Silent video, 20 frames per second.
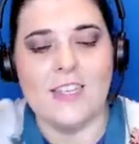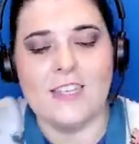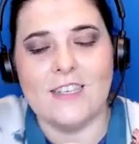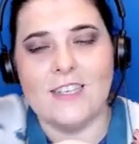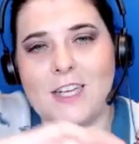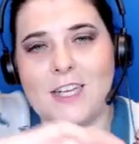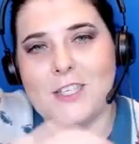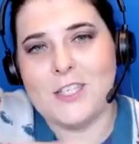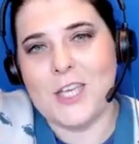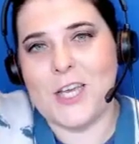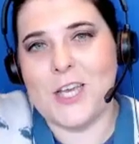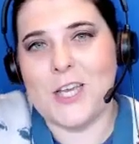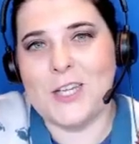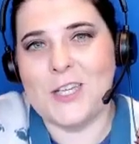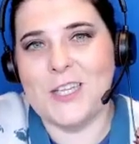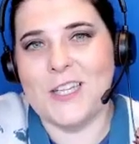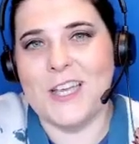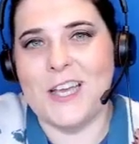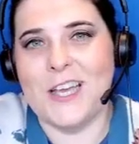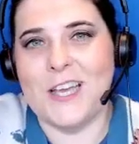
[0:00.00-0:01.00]
They
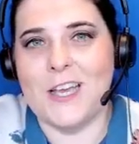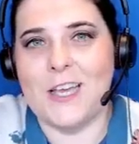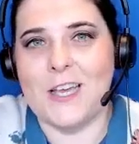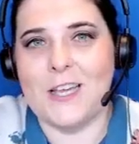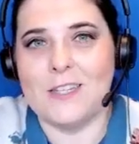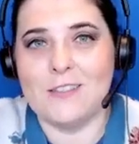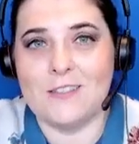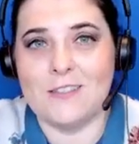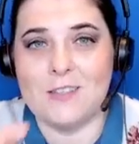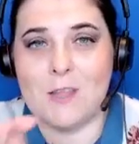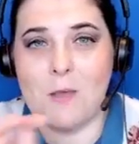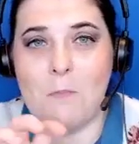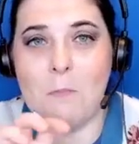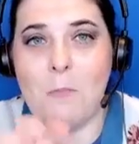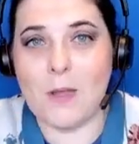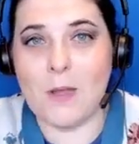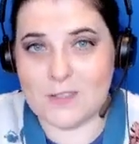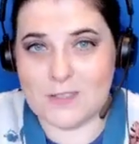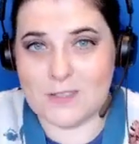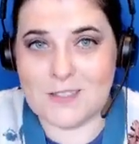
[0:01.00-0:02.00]
turn uh, the
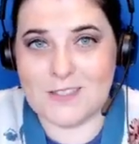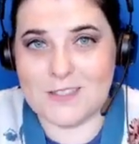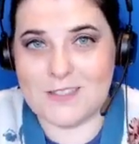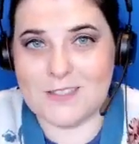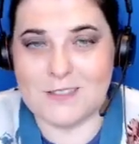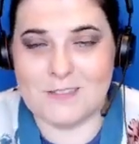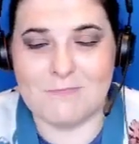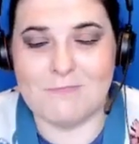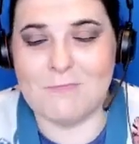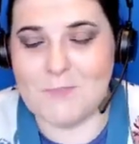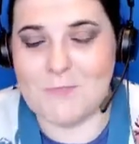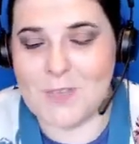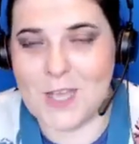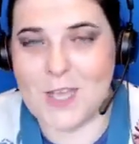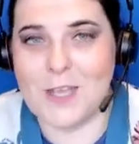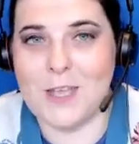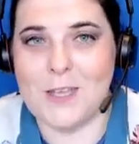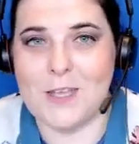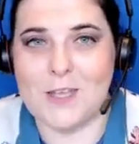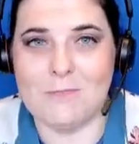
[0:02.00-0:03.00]
butts
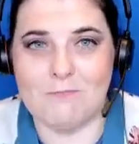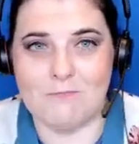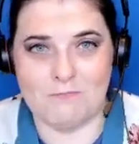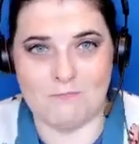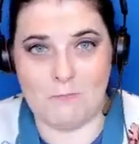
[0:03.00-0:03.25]
uh,